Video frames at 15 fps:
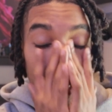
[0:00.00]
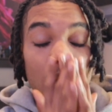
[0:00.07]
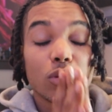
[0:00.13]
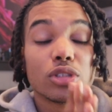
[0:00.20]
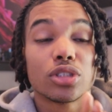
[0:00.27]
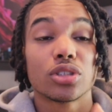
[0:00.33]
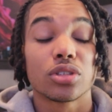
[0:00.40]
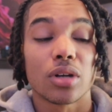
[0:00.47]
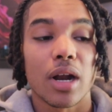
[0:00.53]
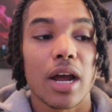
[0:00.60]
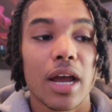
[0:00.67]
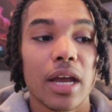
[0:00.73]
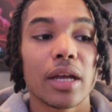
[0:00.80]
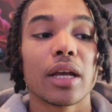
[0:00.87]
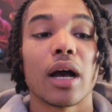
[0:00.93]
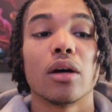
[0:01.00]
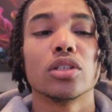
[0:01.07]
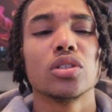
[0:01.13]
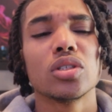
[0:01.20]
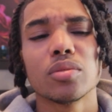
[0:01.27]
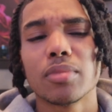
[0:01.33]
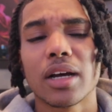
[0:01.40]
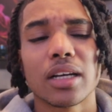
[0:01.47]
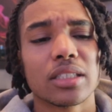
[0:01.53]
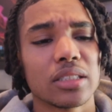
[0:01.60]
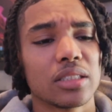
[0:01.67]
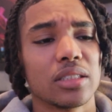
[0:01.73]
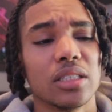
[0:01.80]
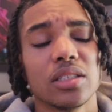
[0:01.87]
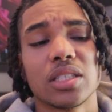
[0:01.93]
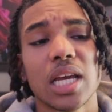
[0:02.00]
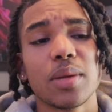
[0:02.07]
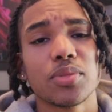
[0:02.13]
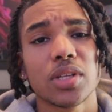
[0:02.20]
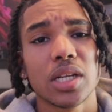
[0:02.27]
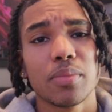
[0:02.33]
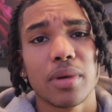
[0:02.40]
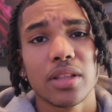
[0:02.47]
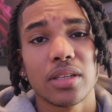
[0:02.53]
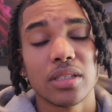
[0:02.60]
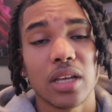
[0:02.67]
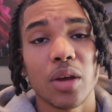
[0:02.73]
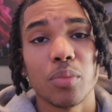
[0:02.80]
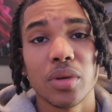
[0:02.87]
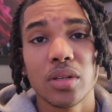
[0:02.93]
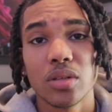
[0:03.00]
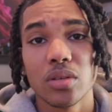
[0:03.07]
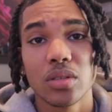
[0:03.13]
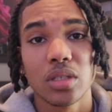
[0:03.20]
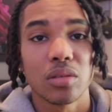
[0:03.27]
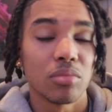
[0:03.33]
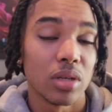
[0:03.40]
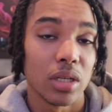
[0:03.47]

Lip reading: was trying, I was using the same study methods I've been using,